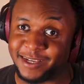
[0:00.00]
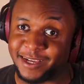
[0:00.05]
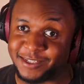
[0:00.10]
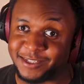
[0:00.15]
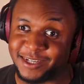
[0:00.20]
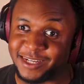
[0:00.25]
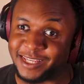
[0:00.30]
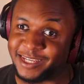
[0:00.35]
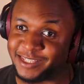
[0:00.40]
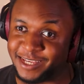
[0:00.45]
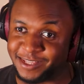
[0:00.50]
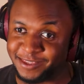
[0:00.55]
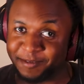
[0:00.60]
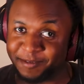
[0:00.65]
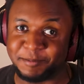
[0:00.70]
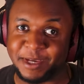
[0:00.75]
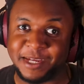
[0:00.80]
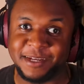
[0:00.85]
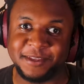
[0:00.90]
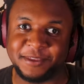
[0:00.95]
actually, is that the
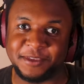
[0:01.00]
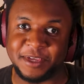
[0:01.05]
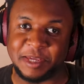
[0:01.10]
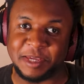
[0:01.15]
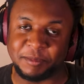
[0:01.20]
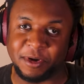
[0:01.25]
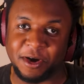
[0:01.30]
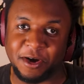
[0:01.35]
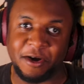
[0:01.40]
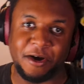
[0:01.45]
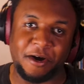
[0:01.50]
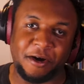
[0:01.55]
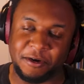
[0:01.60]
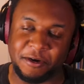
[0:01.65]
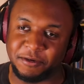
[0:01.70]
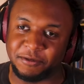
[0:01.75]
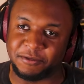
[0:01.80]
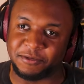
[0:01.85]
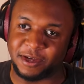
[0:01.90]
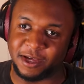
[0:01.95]
main theme
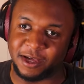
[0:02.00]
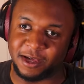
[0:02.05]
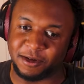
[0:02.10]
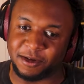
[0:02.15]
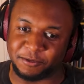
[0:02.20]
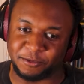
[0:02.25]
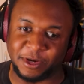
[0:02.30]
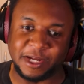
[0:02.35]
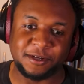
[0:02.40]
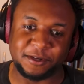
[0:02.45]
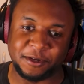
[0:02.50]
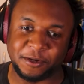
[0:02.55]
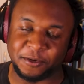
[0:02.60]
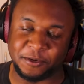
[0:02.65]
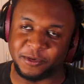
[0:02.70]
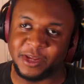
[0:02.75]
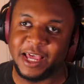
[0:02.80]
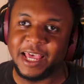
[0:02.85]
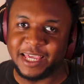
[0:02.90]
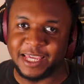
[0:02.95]
of
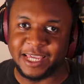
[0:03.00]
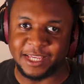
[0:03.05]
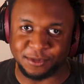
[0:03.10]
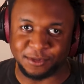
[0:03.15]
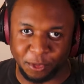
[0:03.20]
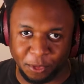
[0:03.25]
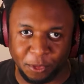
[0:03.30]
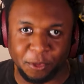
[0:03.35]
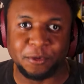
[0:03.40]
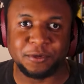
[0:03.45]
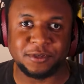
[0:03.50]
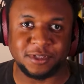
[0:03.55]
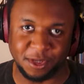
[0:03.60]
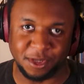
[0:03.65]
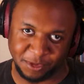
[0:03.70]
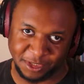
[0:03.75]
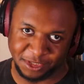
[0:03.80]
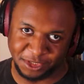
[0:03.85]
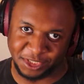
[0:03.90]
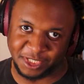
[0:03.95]
Raincode is
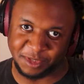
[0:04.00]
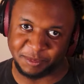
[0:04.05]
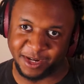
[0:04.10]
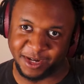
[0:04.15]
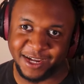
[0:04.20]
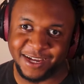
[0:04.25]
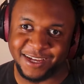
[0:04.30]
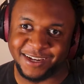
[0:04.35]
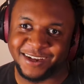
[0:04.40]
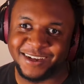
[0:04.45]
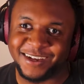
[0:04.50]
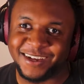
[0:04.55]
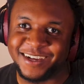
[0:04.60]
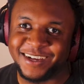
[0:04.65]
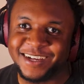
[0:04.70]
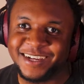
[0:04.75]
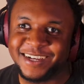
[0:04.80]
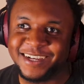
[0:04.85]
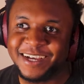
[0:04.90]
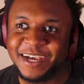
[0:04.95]
also in G minor,
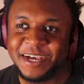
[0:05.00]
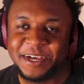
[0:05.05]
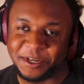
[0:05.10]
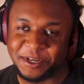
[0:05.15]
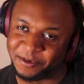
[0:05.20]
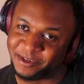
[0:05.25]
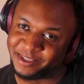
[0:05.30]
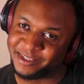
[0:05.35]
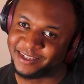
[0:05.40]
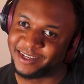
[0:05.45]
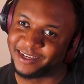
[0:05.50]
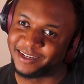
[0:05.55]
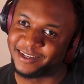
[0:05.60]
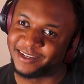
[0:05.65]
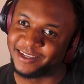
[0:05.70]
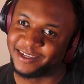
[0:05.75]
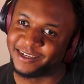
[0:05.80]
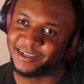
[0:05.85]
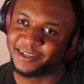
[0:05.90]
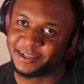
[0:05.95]

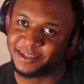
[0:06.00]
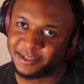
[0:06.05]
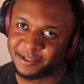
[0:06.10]
coincidentally.